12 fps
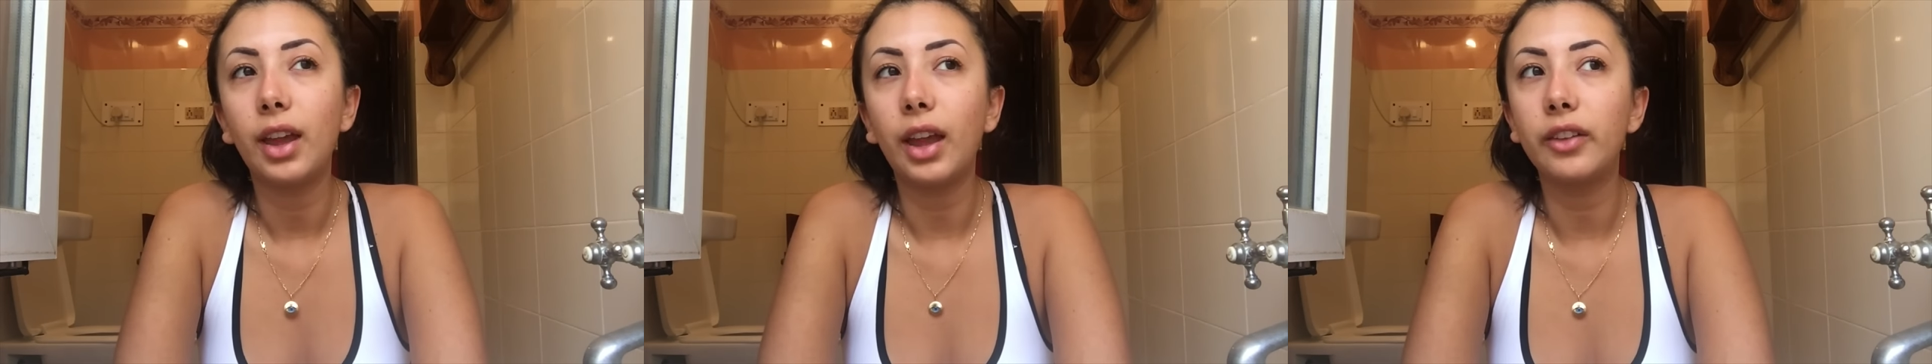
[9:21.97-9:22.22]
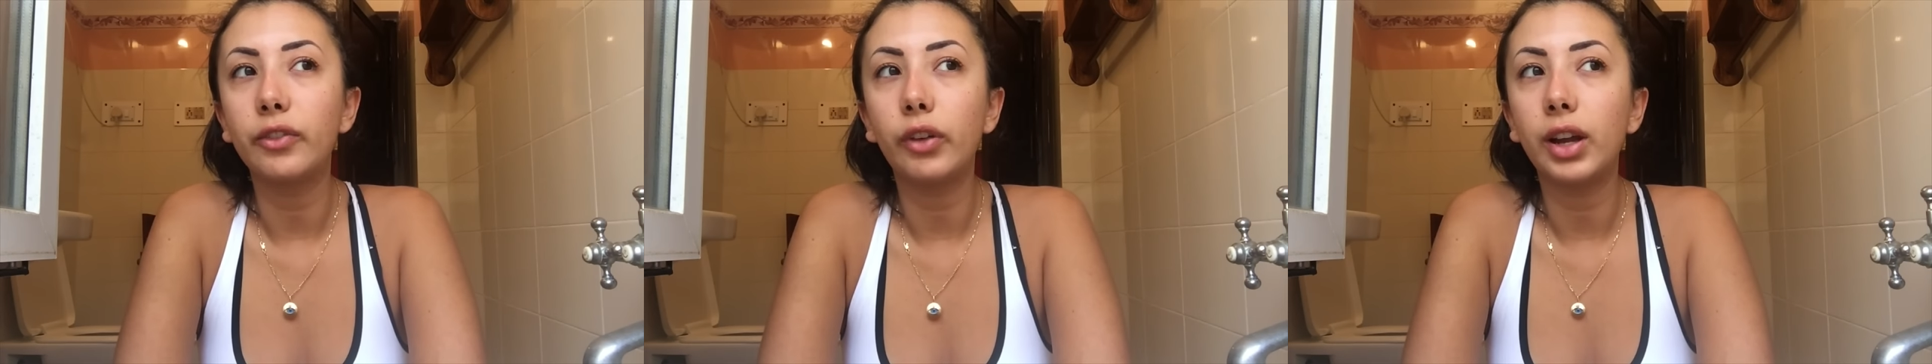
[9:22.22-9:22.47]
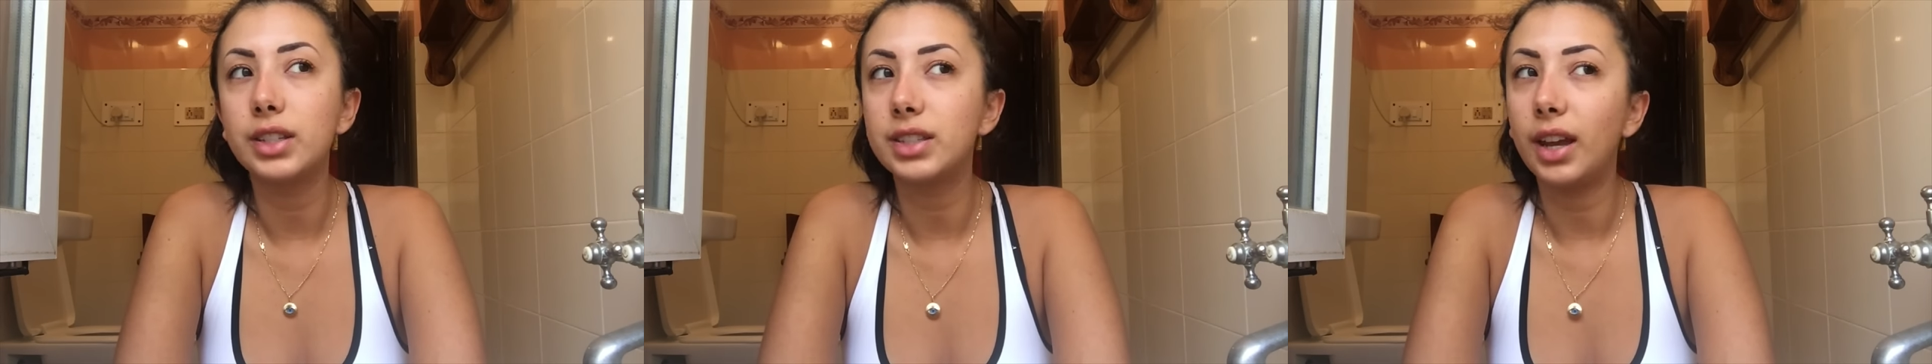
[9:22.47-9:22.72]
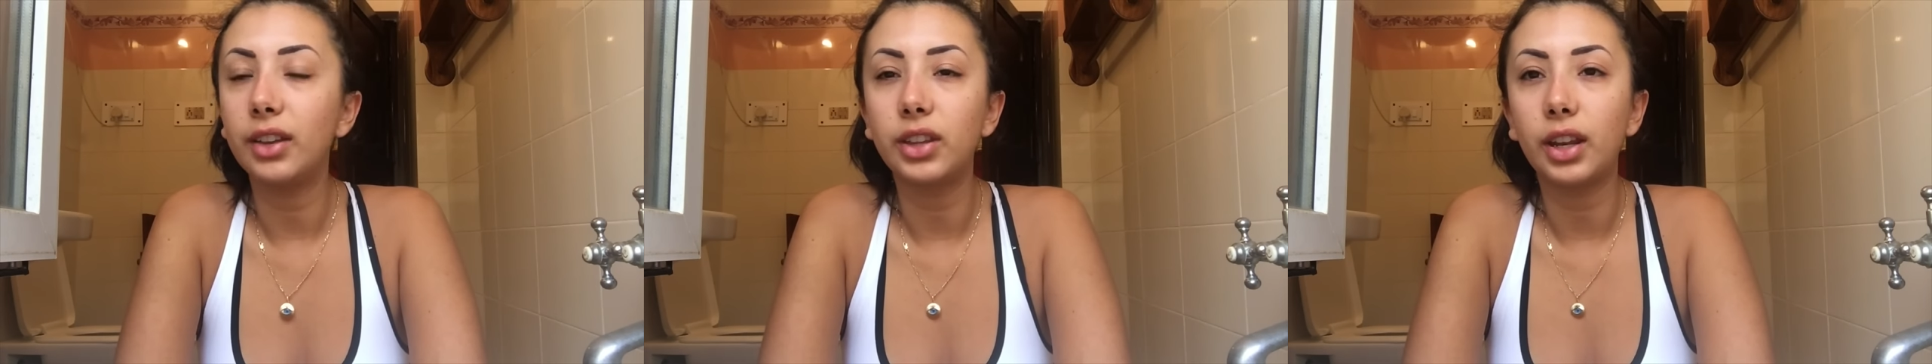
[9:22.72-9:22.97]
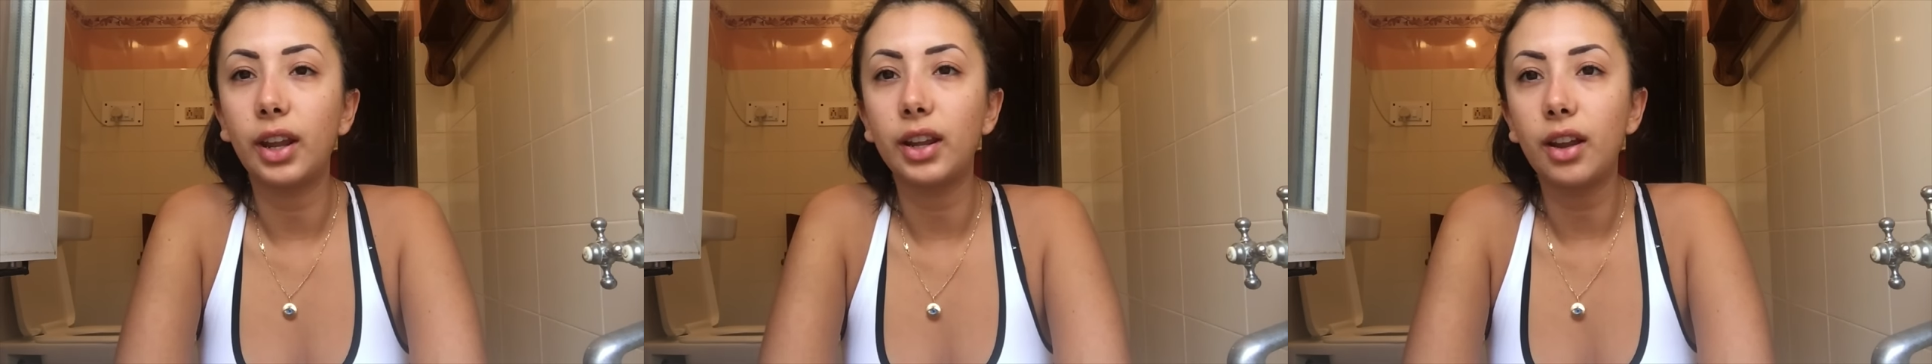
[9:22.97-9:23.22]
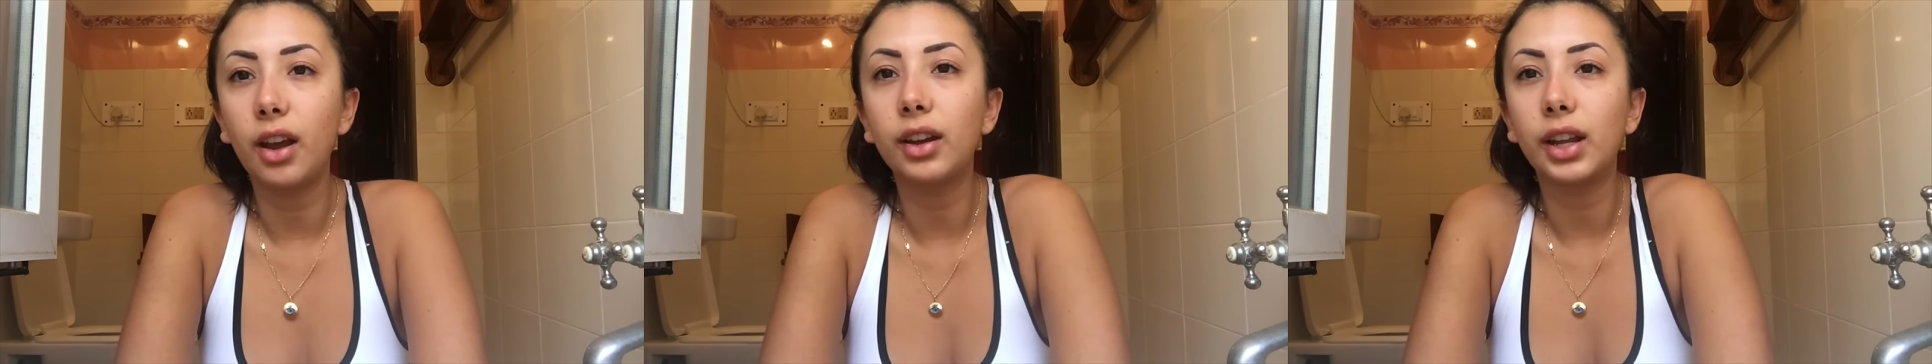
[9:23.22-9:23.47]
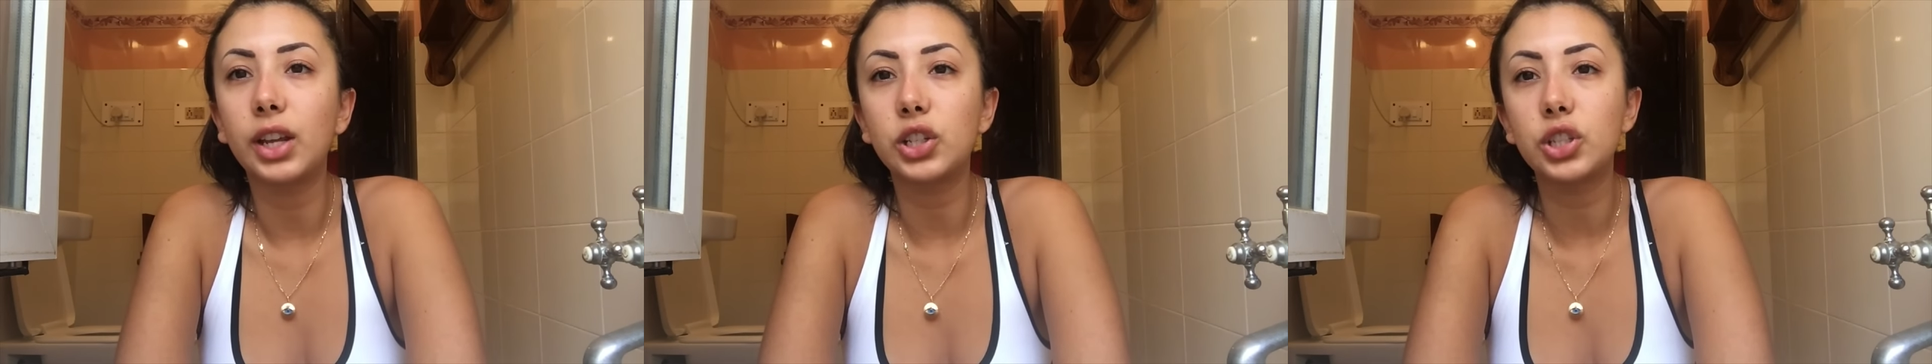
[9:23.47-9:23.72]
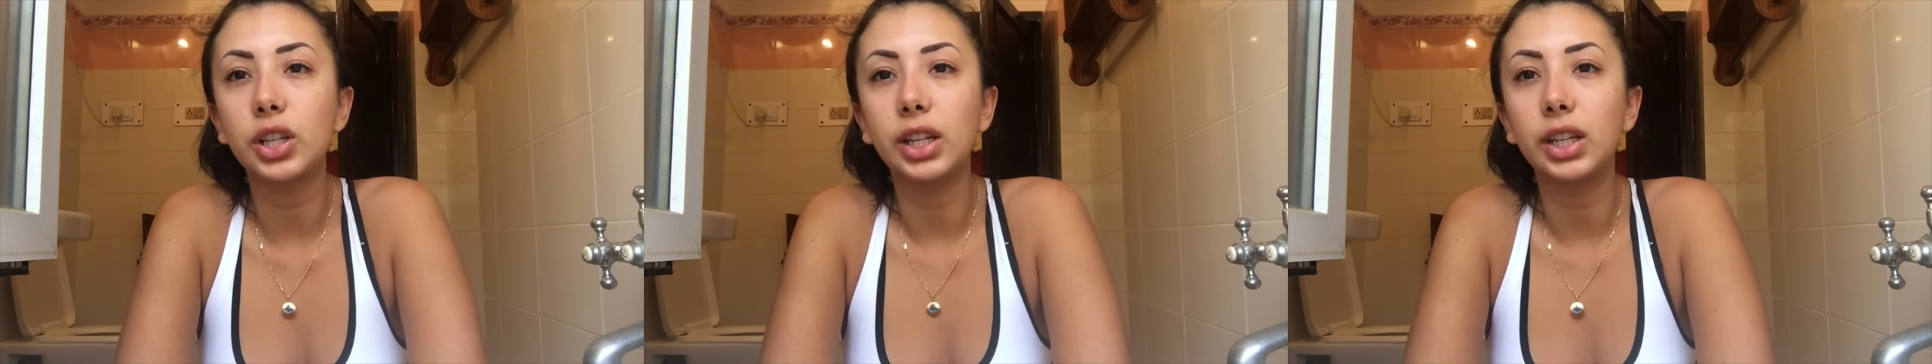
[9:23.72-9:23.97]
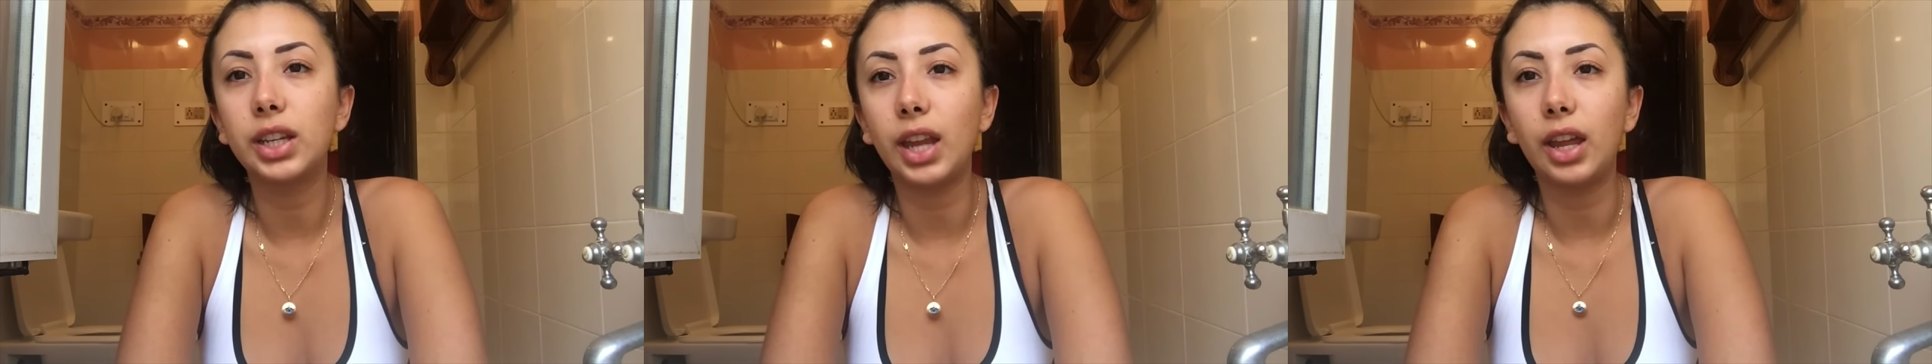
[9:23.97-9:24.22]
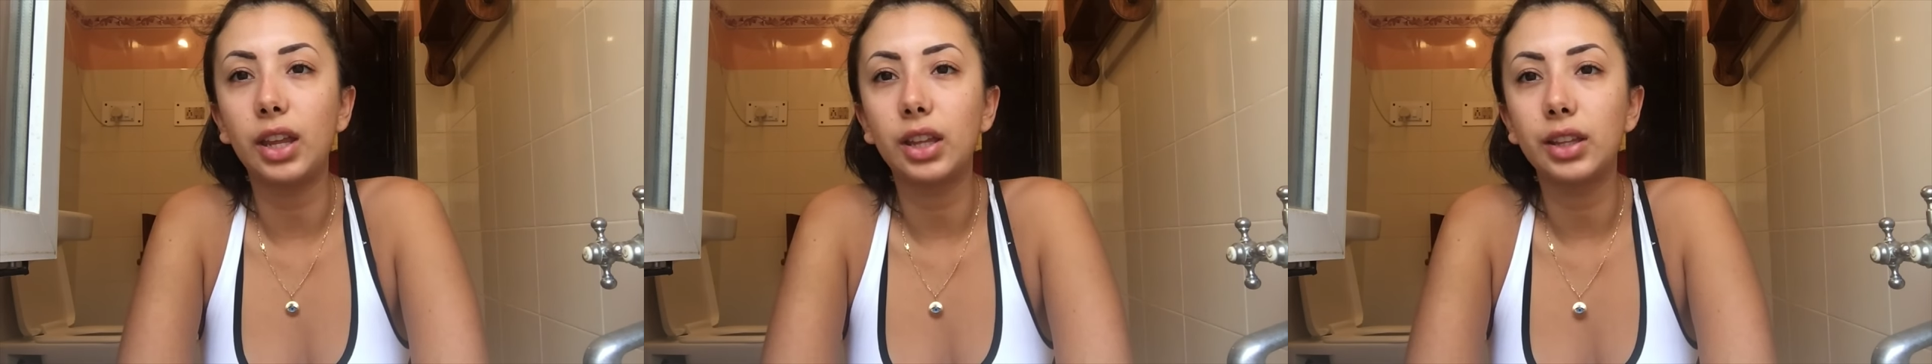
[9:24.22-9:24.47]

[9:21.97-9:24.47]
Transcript: and find out that I can't actually get